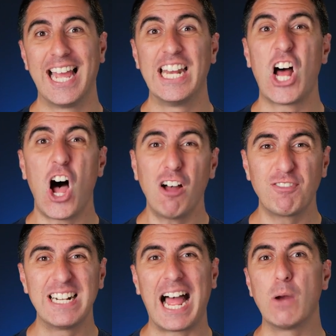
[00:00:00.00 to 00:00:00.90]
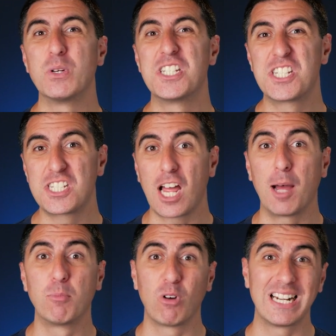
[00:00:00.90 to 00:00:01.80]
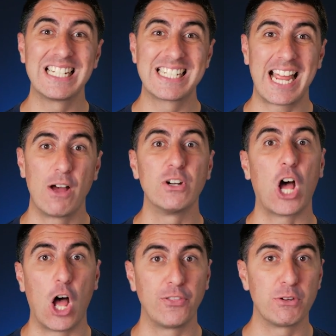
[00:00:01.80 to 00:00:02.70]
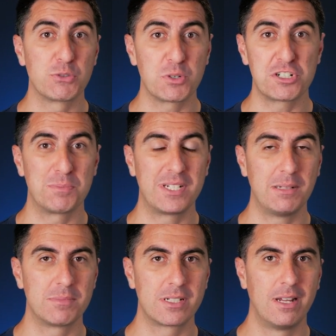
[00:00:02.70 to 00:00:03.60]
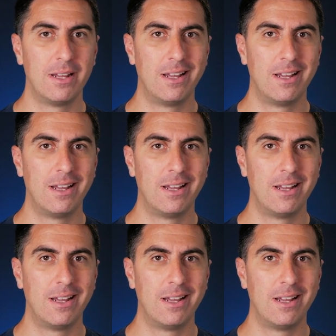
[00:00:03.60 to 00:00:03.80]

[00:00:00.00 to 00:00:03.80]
And often I would sub running sound on those worship teams.